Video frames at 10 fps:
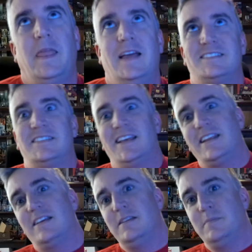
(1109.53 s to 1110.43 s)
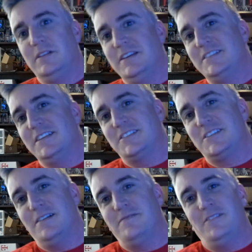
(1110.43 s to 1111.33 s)
aesthetically pleasing
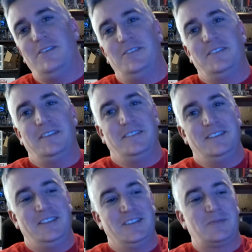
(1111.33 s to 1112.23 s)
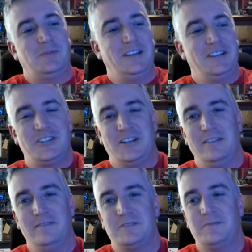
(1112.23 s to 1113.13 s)
stuff on the display
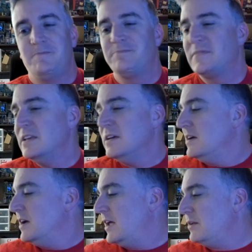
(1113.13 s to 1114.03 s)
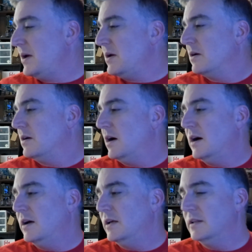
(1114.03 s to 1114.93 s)
shelves. Anyway,
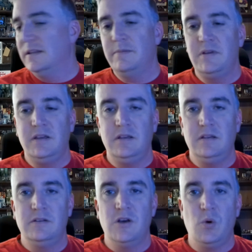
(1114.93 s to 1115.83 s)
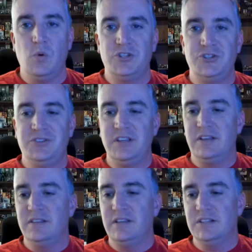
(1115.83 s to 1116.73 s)
let me know what you think
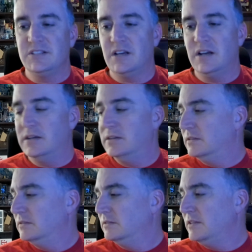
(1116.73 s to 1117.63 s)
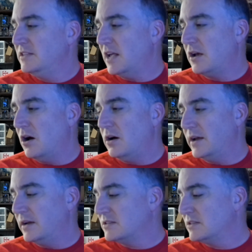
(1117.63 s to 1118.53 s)
of these
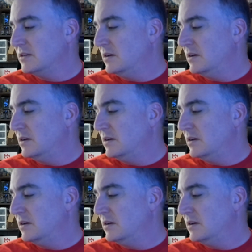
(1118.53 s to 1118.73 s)
Iconix.